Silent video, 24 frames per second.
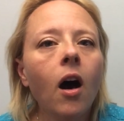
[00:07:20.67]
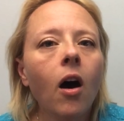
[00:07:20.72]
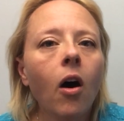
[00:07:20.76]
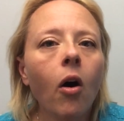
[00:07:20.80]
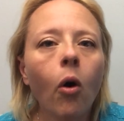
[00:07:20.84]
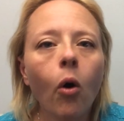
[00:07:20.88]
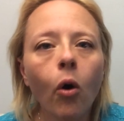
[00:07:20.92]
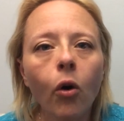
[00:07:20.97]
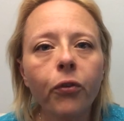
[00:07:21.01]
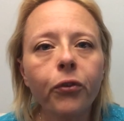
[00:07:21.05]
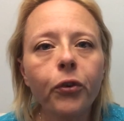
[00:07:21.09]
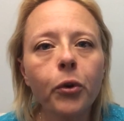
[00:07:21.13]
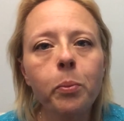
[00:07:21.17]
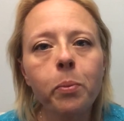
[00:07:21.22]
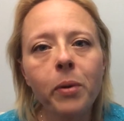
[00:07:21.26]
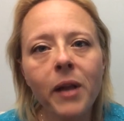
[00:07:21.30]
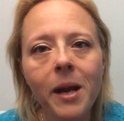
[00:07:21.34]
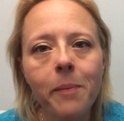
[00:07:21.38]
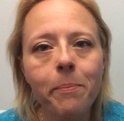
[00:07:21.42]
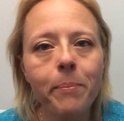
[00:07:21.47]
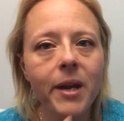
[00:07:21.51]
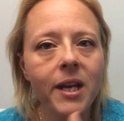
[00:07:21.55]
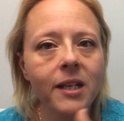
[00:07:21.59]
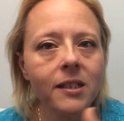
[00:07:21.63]
a whole food
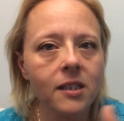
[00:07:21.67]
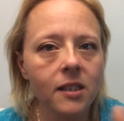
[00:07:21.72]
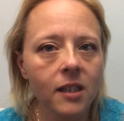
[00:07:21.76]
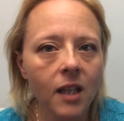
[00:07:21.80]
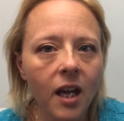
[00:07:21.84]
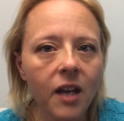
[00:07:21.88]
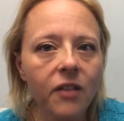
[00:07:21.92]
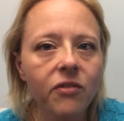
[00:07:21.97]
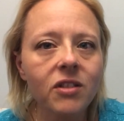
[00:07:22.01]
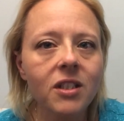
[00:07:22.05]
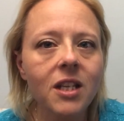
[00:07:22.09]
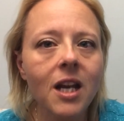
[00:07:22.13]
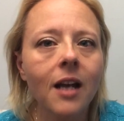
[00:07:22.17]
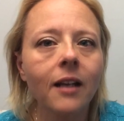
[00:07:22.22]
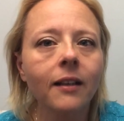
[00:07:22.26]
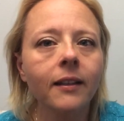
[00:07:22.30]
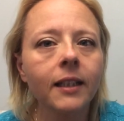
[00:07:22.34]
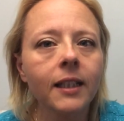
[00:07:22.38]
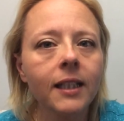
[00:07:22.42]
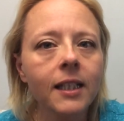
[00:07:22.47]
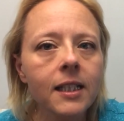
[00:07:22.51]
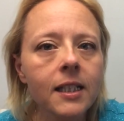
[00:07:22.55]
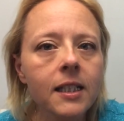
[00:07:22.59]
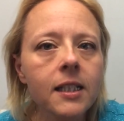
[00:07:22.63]
plant-based lifestyle
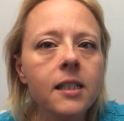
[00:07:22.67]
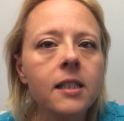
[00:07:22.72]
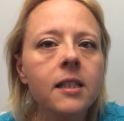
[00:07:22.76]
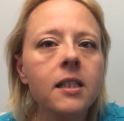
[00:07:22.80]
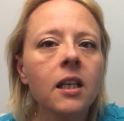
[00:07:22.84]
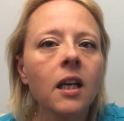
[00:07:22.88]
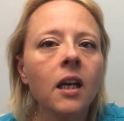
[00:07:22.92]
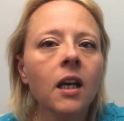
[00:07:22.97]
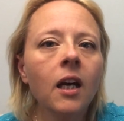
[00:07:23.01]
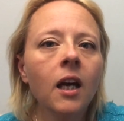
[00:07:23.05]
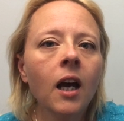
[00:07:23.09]
is